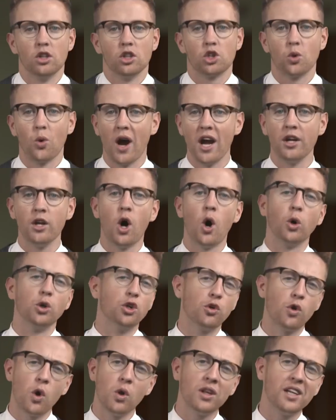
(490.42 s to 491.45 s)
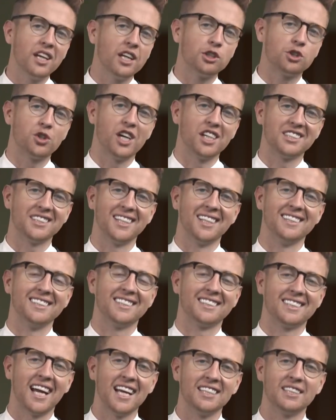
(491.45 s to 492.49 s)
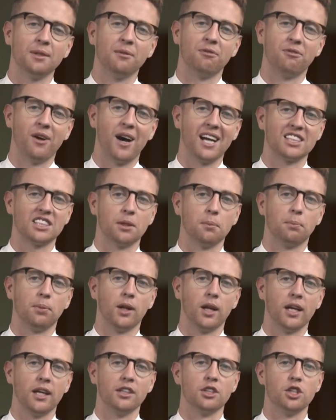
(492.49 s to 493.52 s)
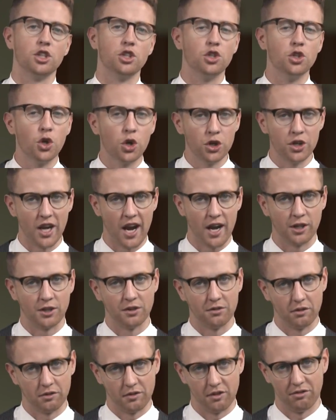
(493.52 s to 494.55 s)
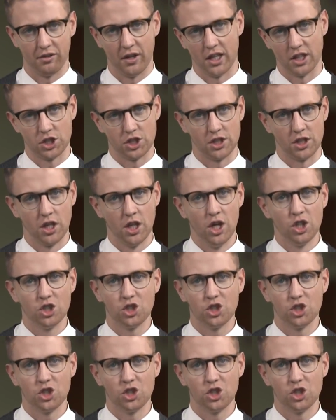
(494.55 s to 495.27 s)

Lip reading: So I know you're only interested in citing facts that play into your narrative of deflection.